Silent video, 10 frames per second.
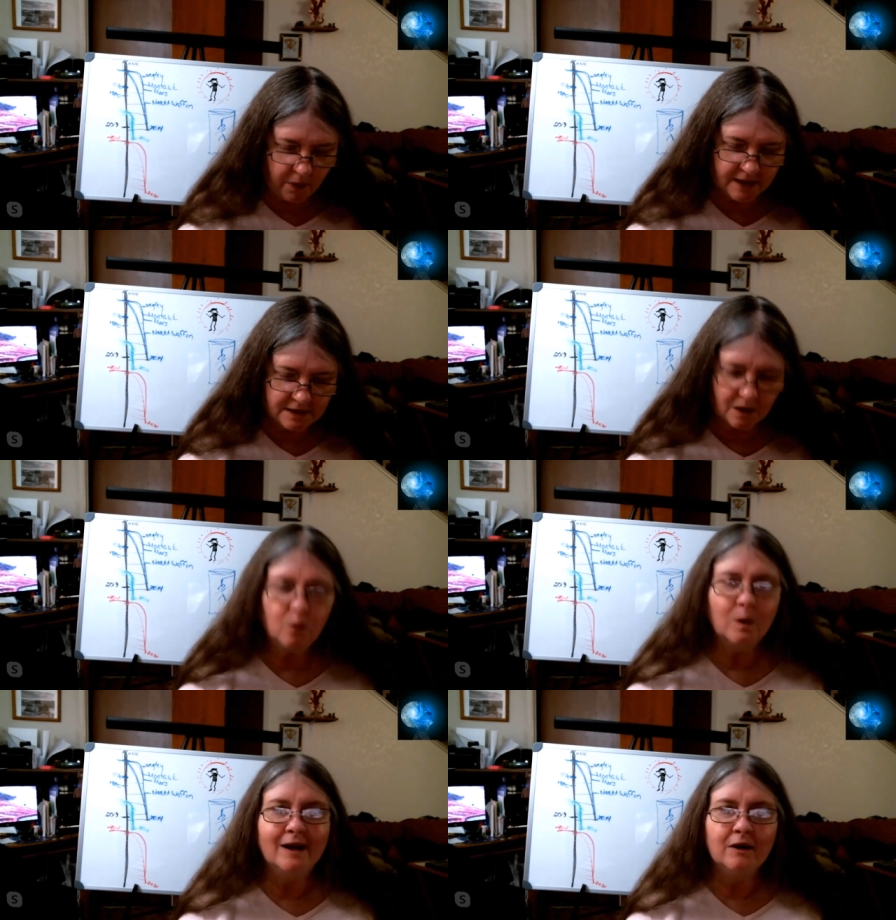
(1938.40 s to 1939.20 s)
I
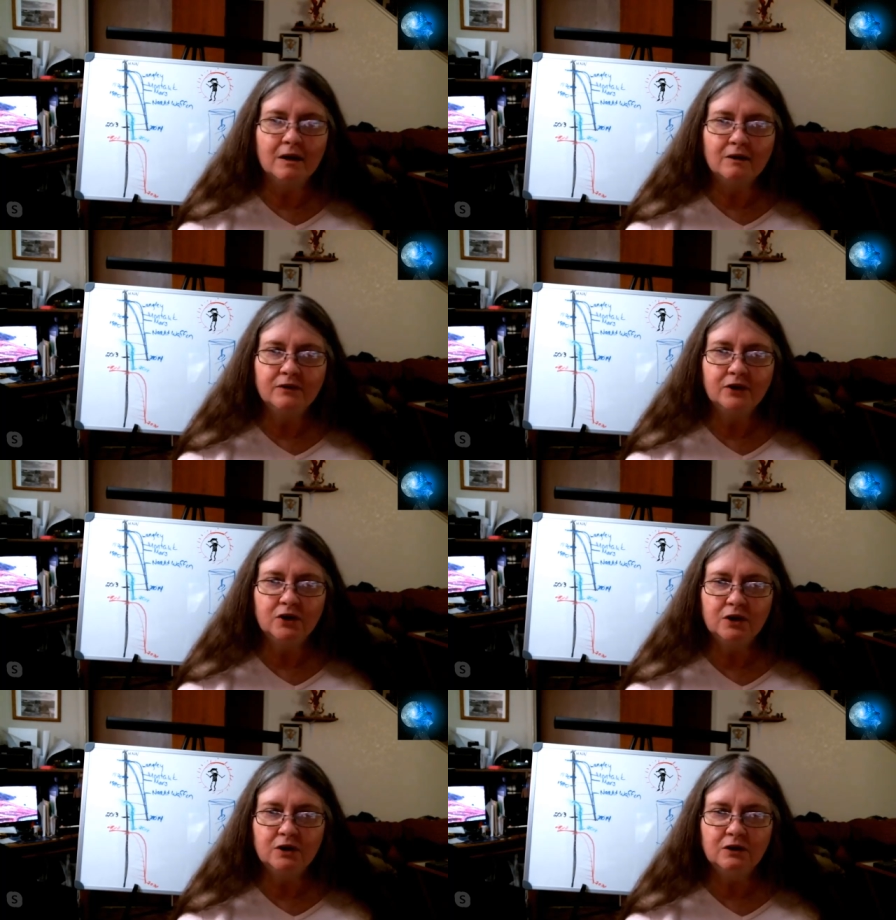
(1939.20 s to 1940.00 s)
was
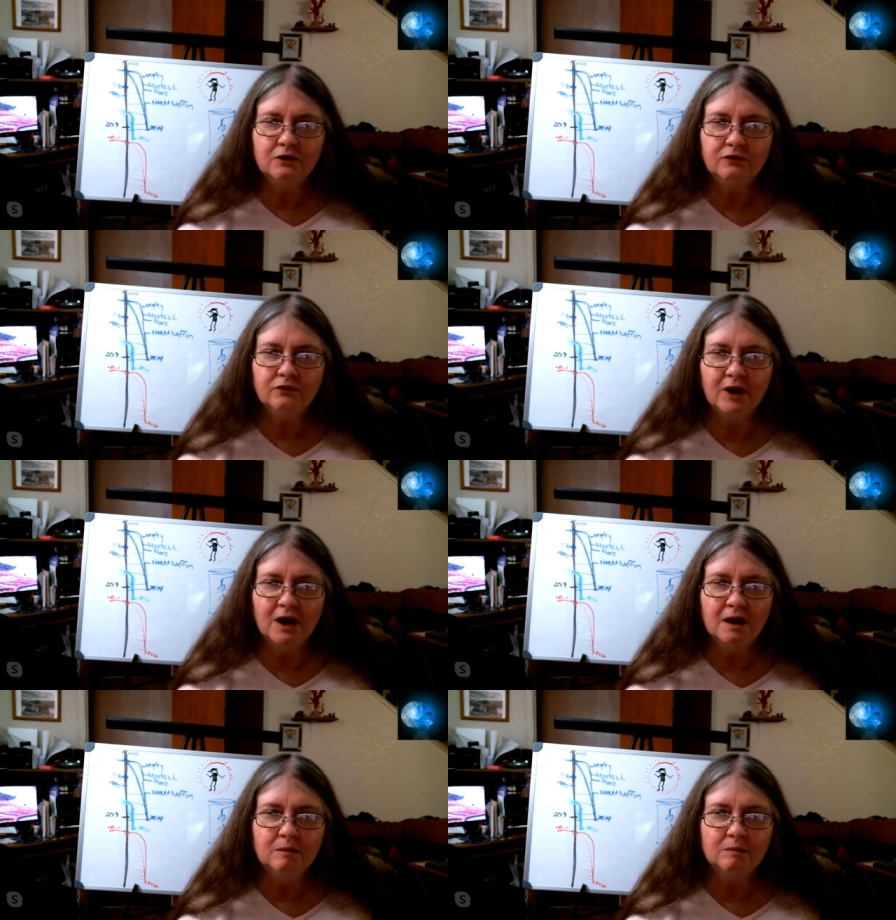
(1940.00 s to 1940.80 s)
aware of her
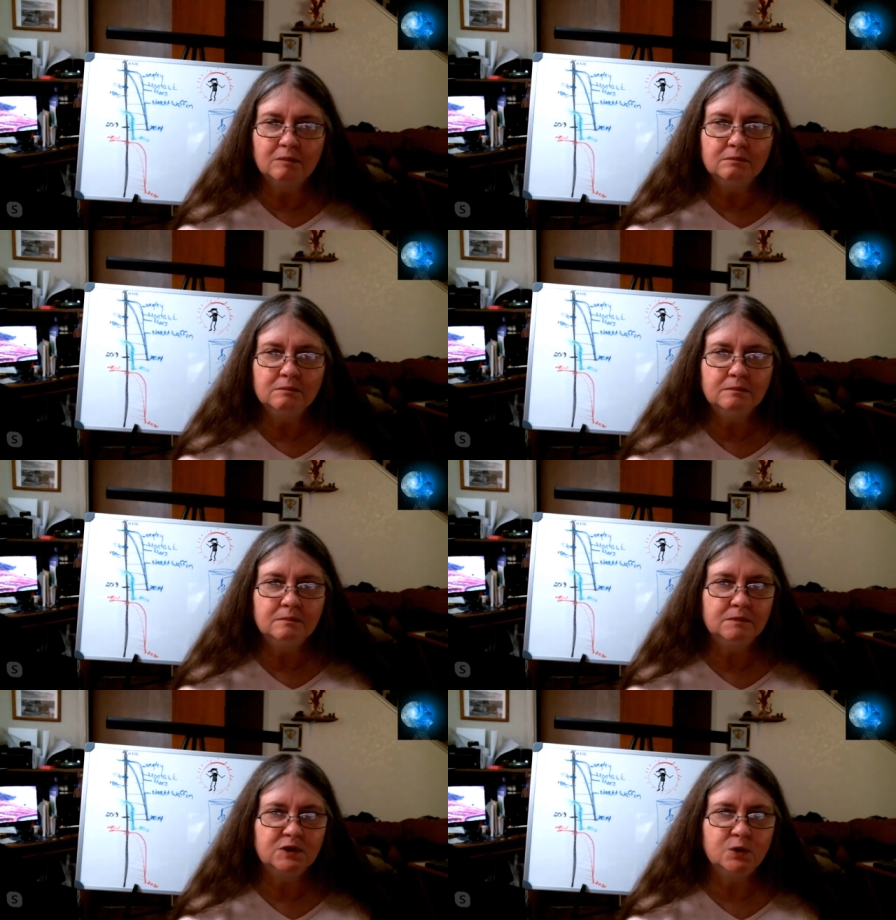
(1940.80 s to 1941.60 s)
from
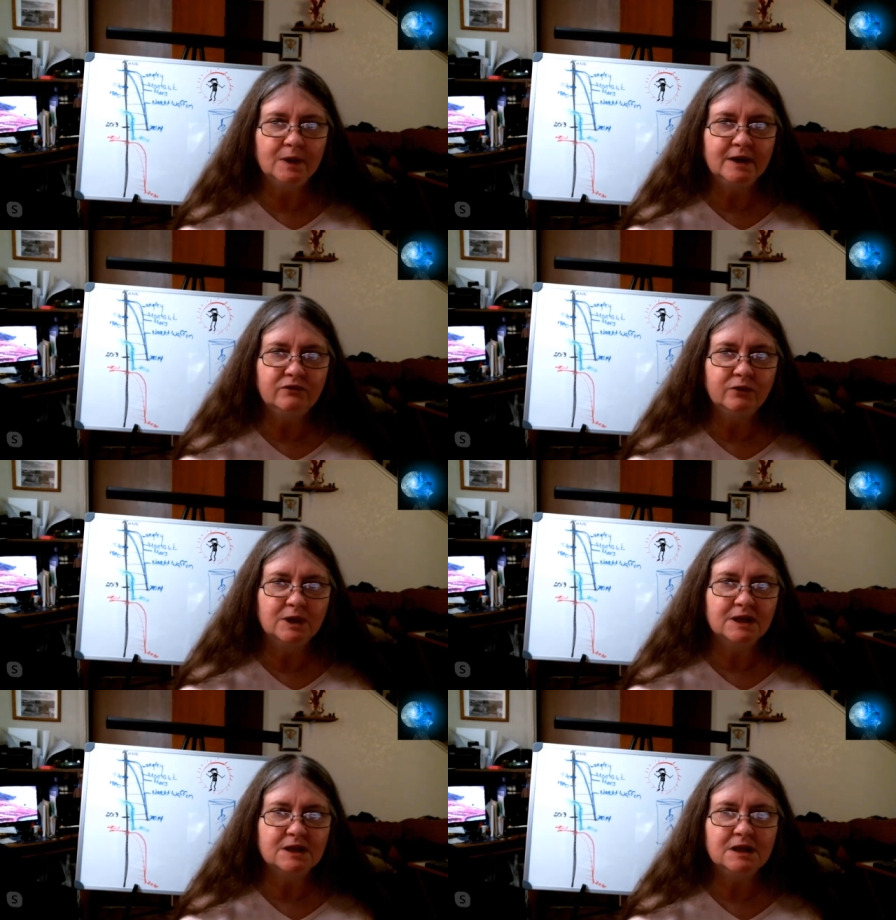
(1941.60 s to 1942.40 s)

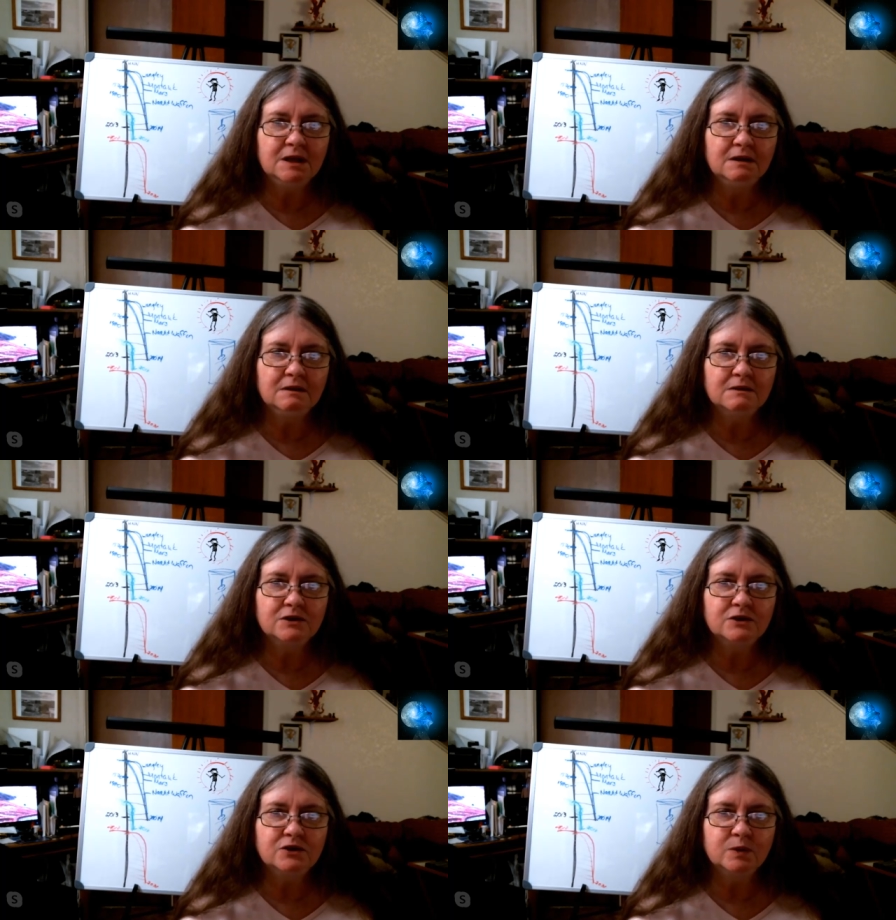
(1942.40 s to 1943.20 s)

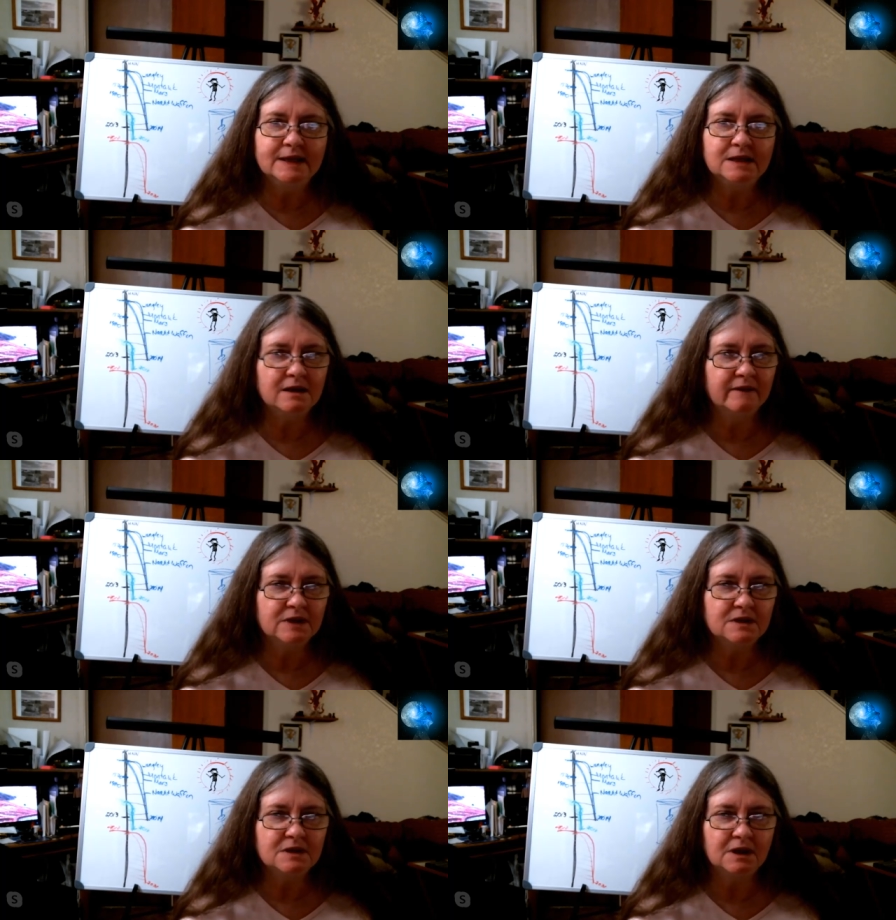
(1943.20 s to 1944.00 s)
2014 to
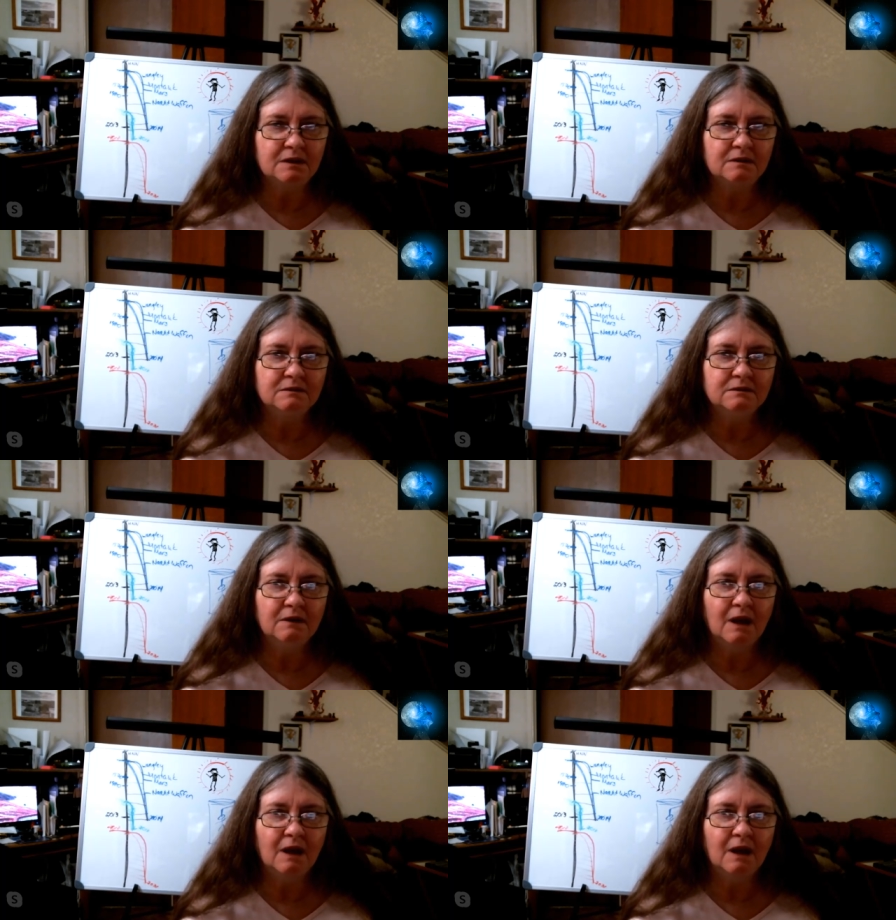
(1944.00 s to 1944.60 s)
2017.